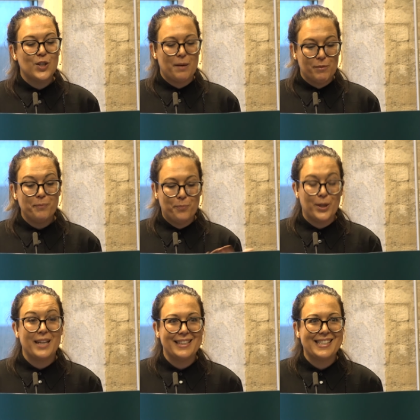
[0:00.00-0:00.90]
So I'm
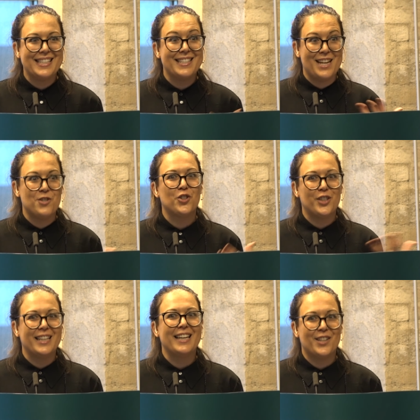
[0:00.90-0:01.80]
putting this
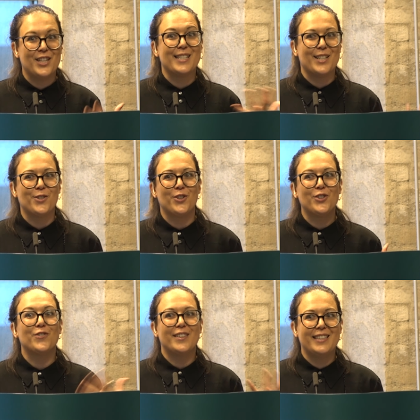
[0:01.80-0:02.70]
intentionally here as a
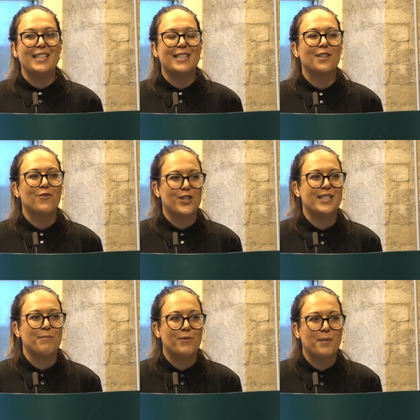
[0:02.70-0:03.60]
sort of a teaser for
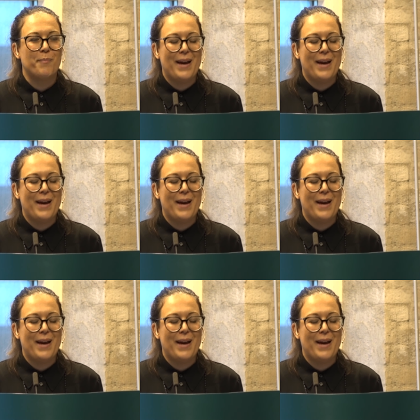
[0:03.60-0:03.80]
some of the